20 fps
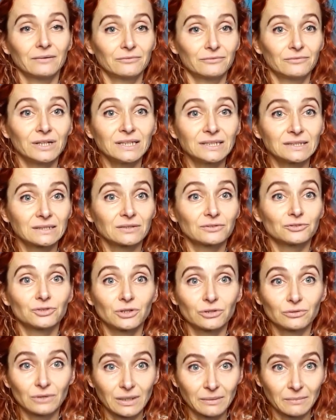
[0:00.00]
Right,
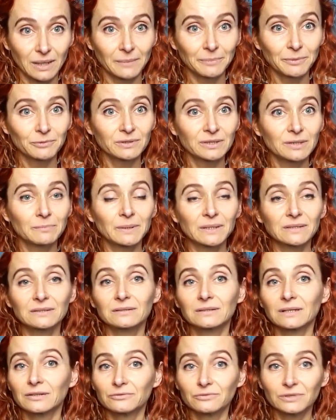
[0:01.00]
so I'm happy with the
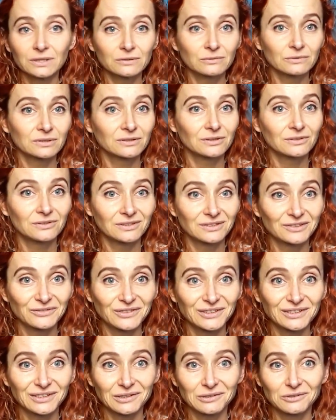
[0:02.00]
pattern. I really wanted this
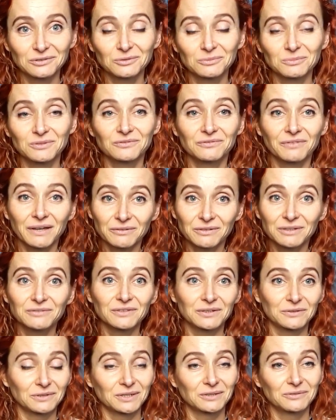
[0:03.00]
video to be very,
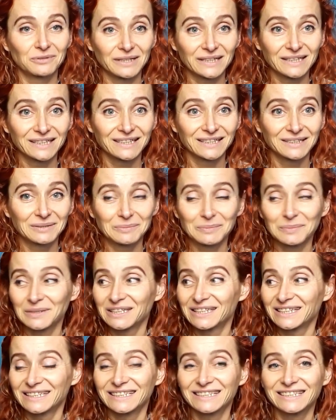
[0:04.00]
very quick,
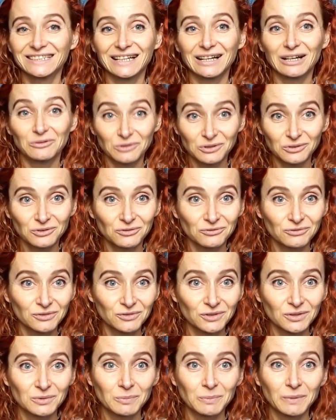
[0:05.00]
because I want to
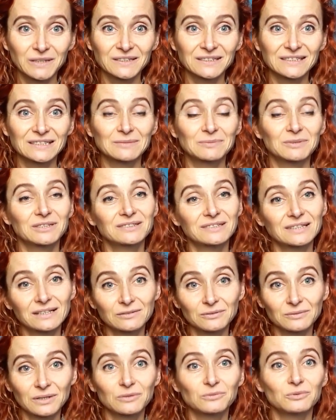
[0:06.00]
review patterns,
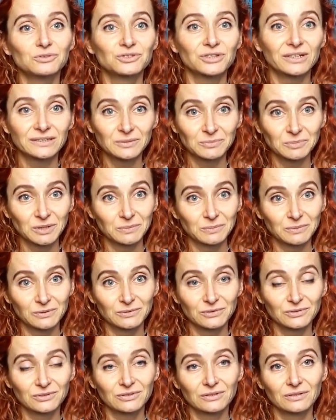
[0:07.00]
because I watch other
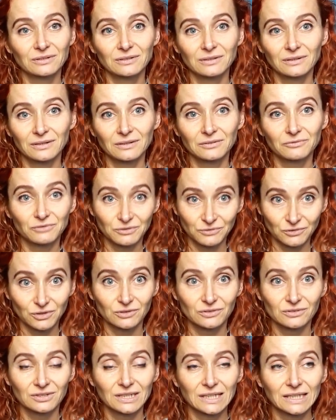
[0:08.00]
people's
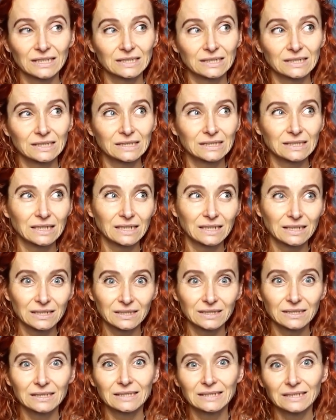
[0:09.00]
reviews, and
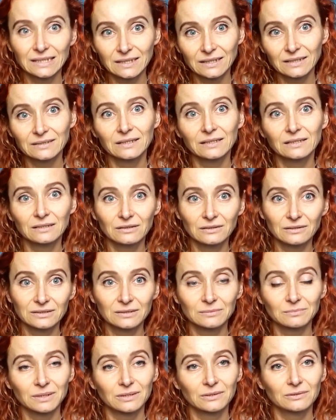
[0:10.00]
I learn a lot
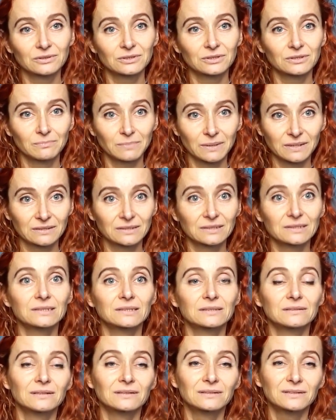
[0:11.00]
about patterns,
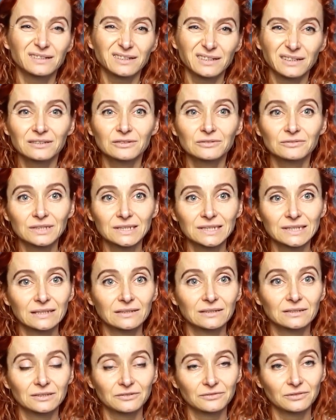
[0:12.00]
and I kind of
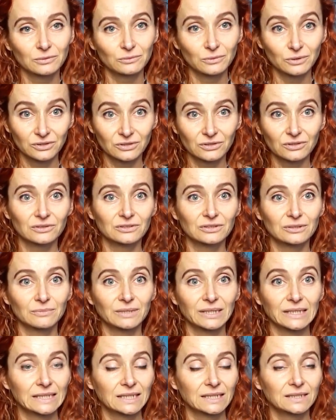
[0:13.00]
decide if I want
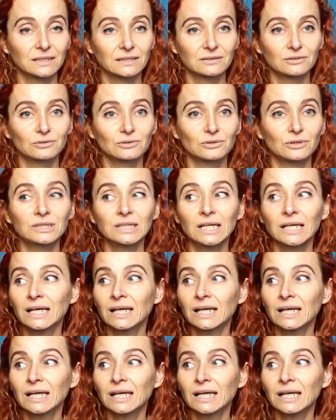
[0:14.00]
something like that or not.